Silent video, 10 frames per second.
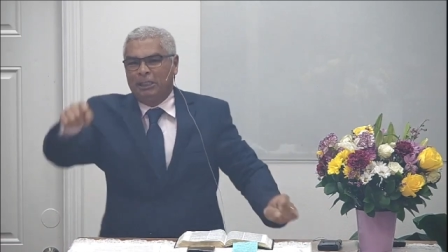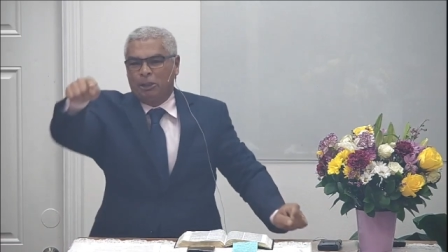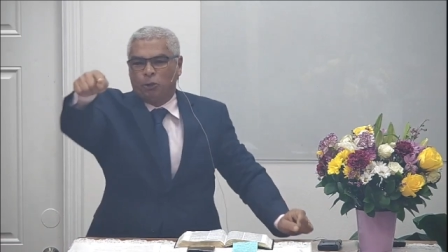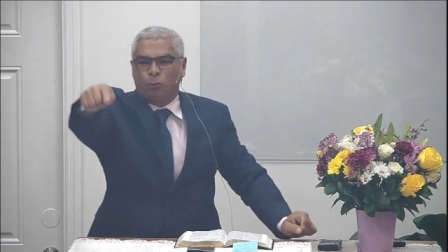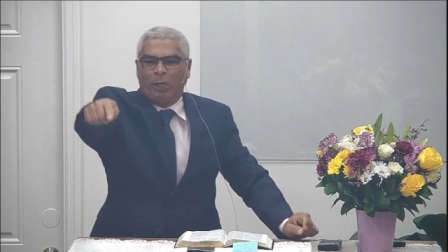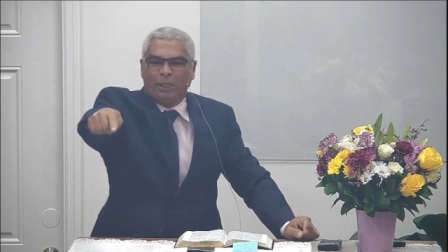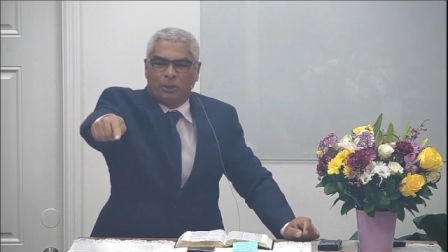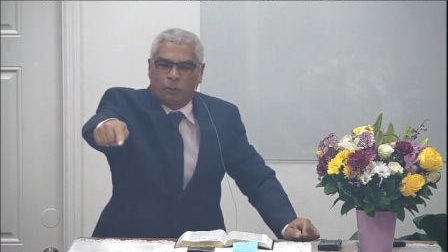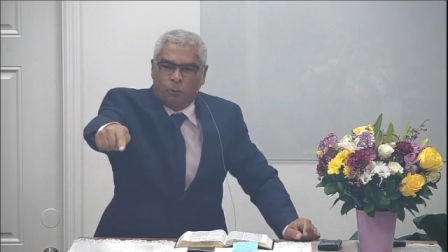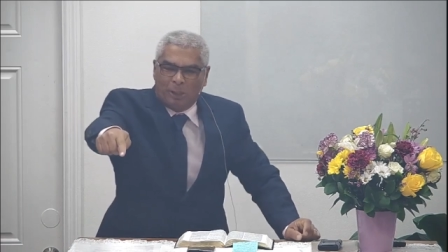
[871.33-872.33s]
seek the man of
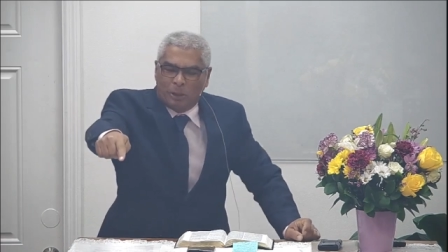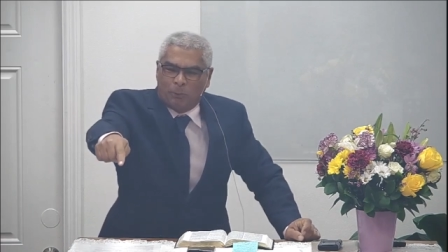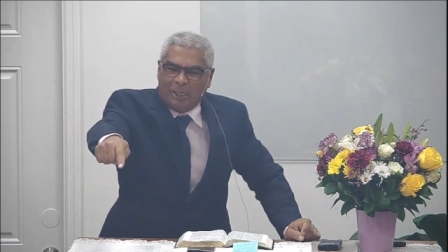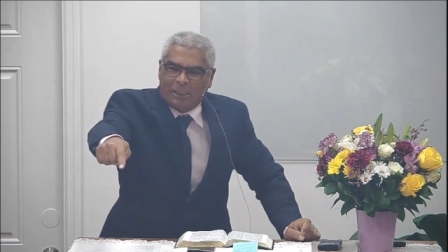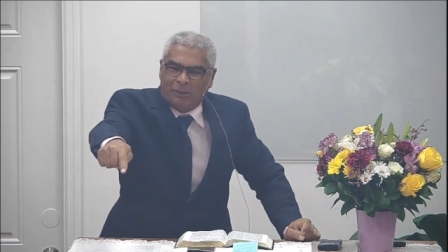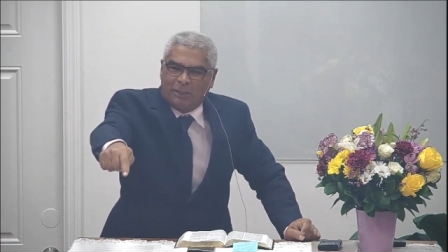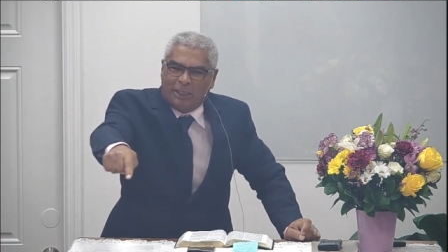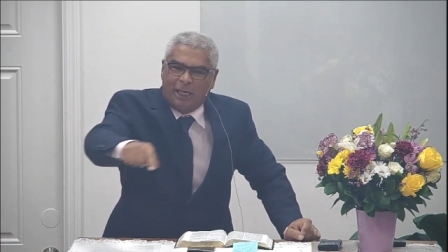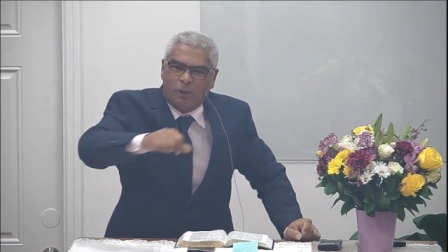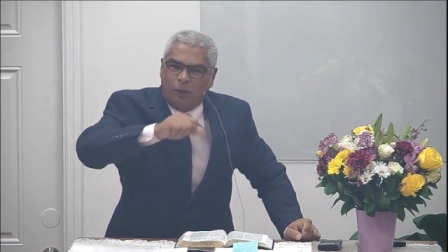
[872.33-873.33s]
God,
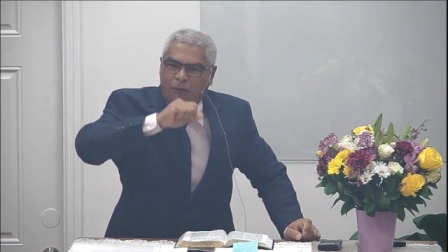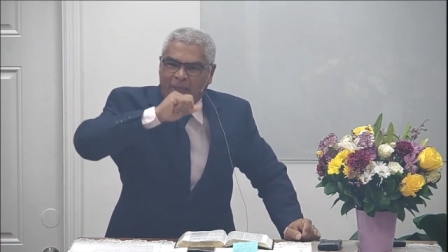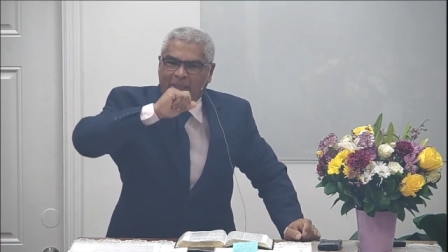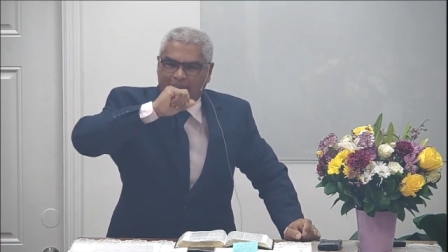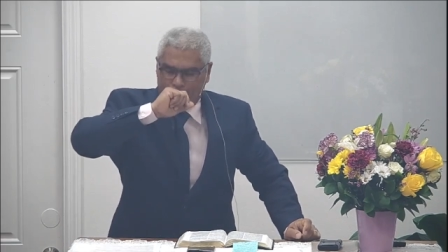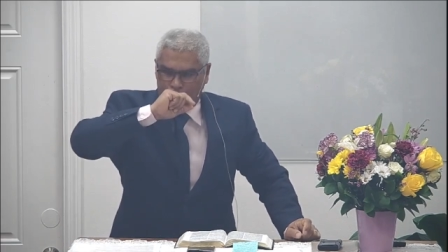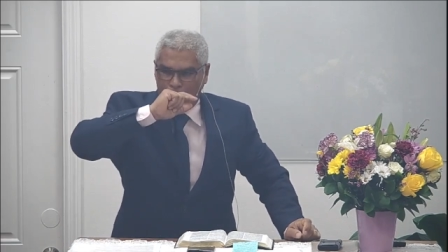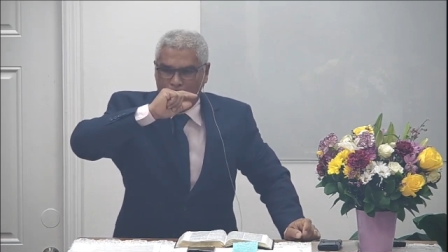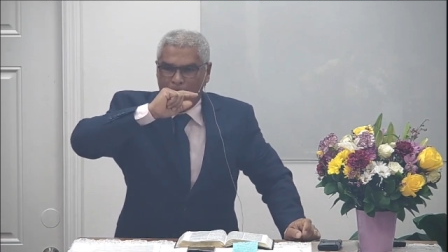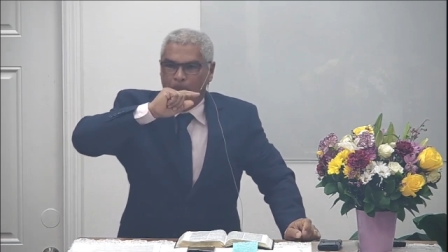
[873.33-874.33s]
and your
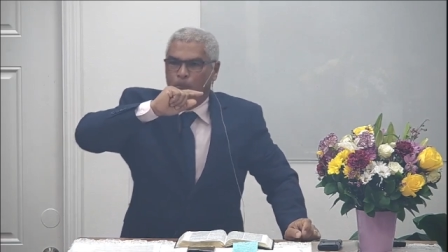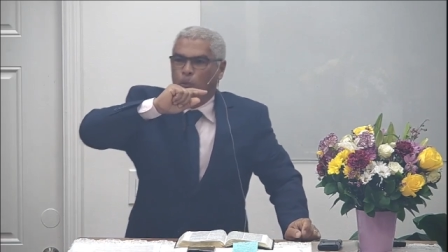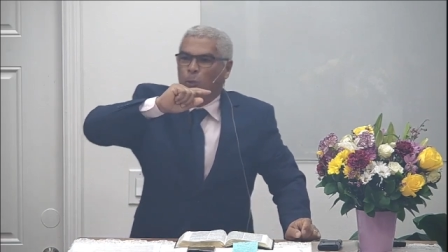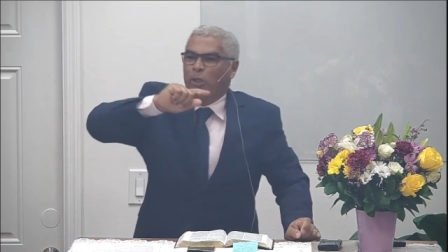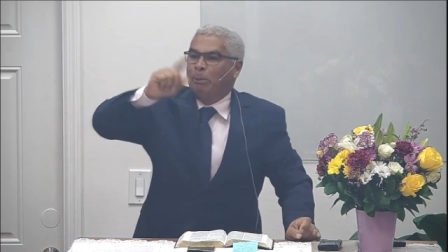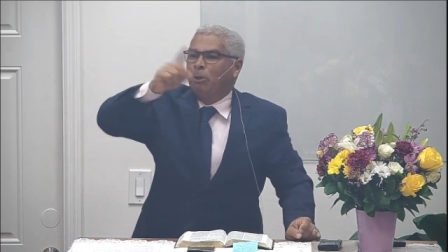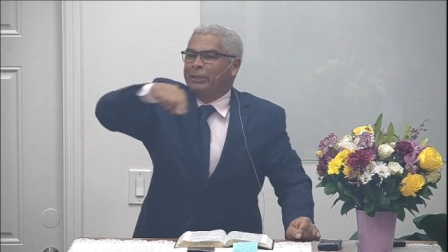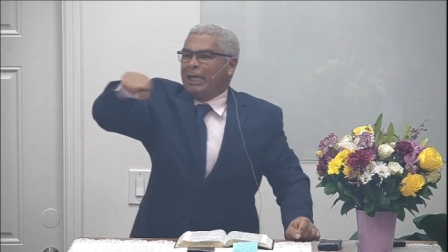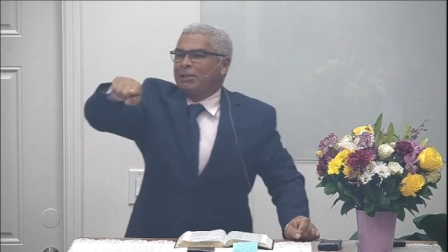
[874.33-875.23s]
situation will be resolved.